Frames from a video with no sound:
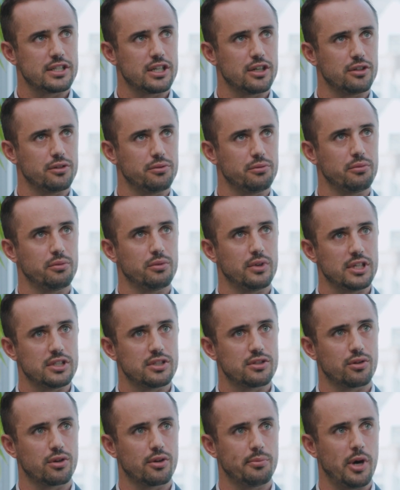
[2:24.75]
So
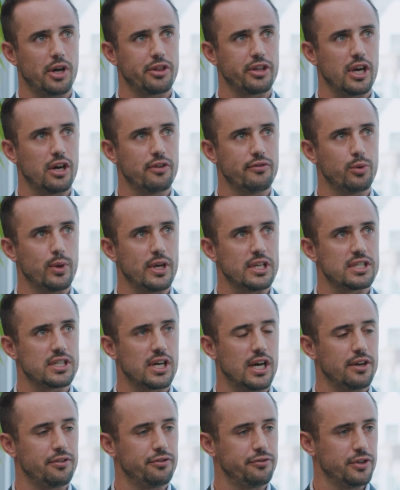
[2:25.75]
let's talk about the overweight
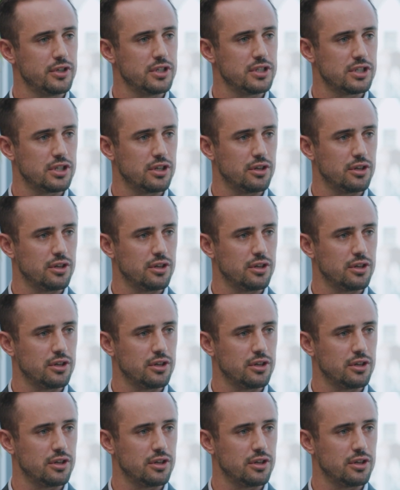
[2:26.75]
side first.